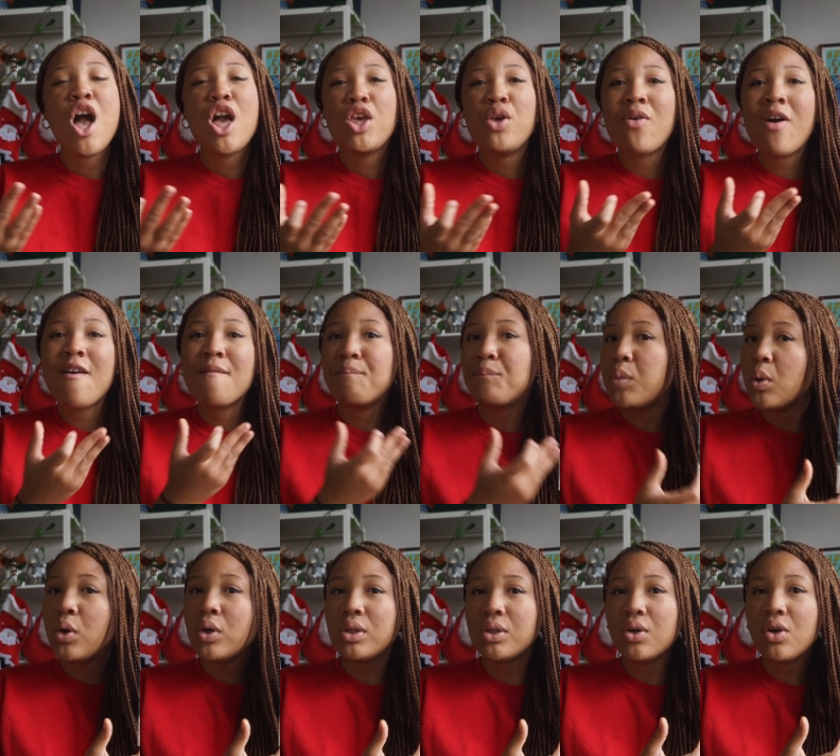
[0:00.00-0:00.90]
You have
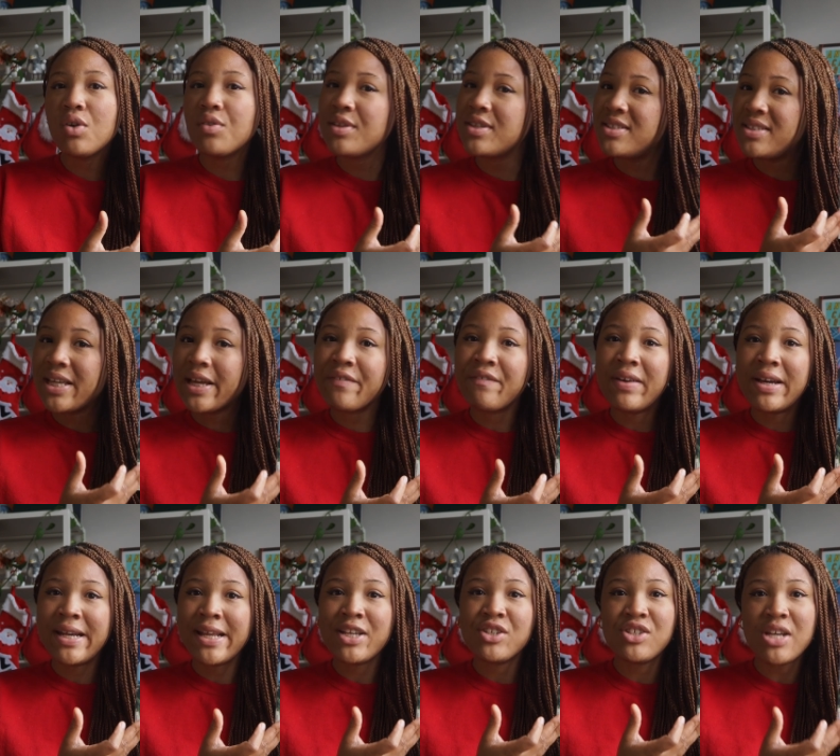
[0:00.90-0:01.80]
Bolo, the stick
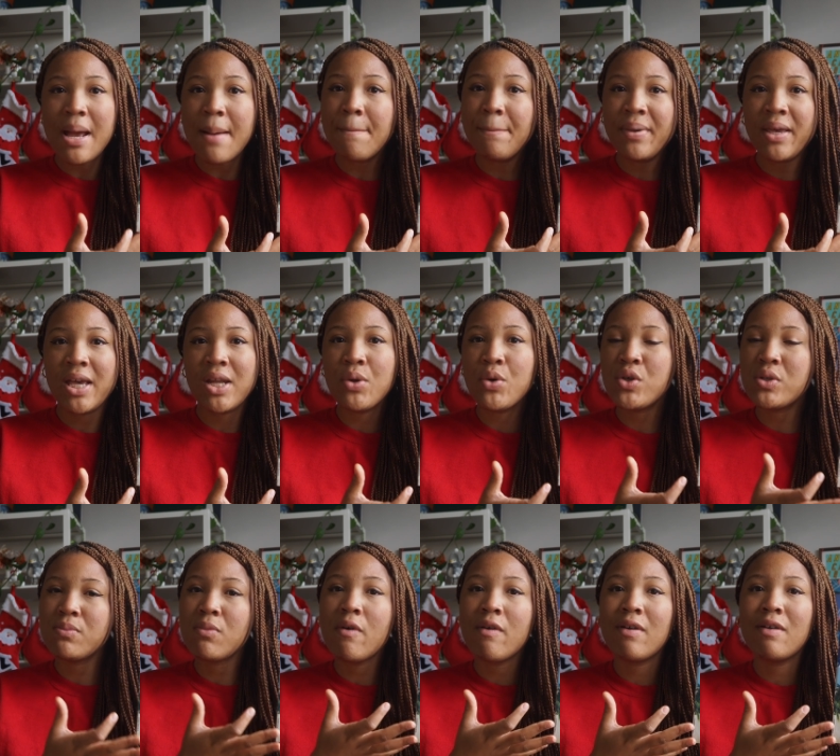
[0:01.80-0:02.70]
fighting champion,
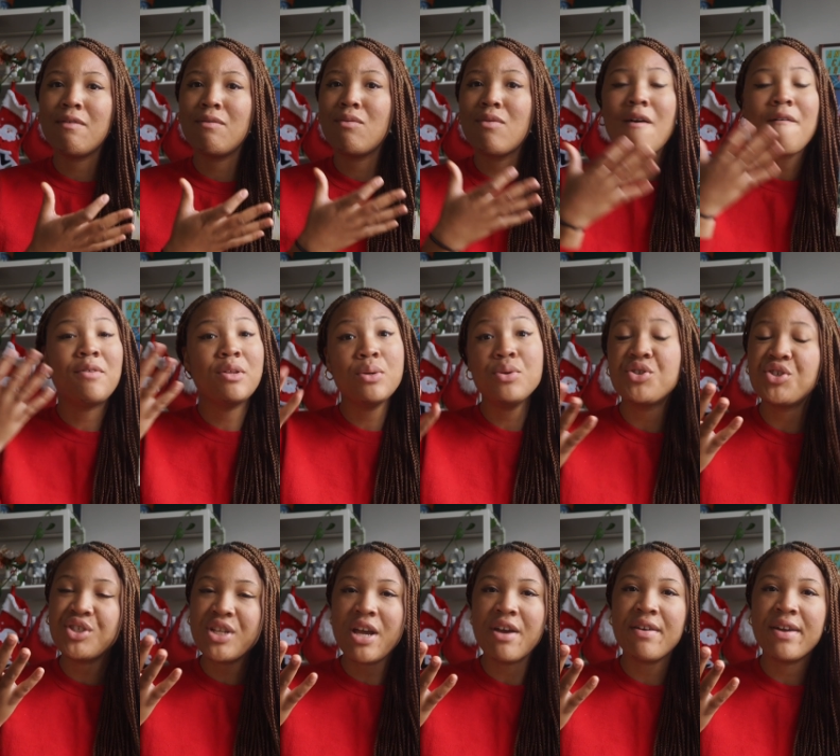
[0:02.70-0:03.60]
who's more
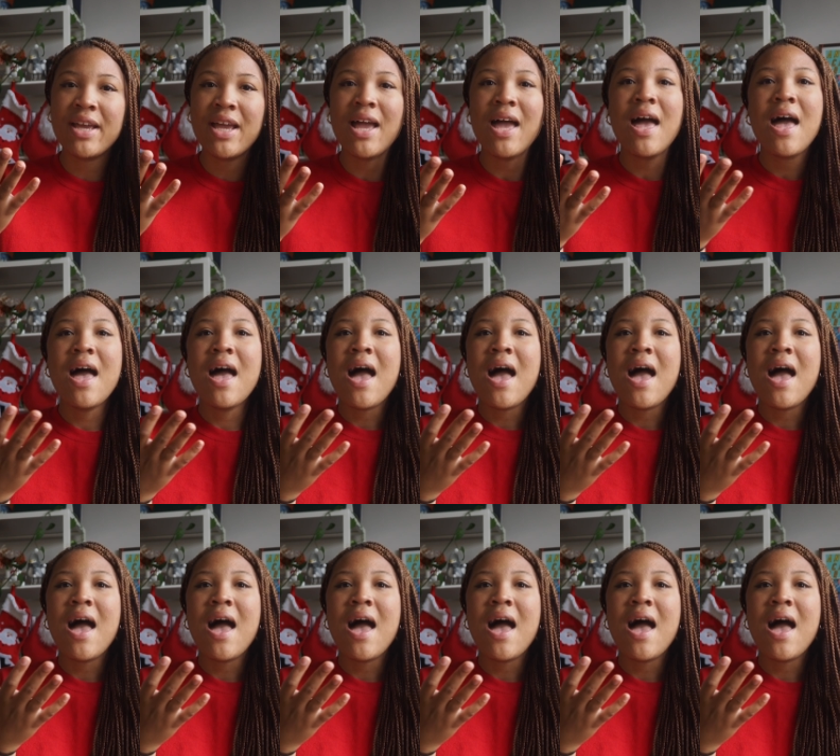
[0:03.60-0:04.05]
revolutionary.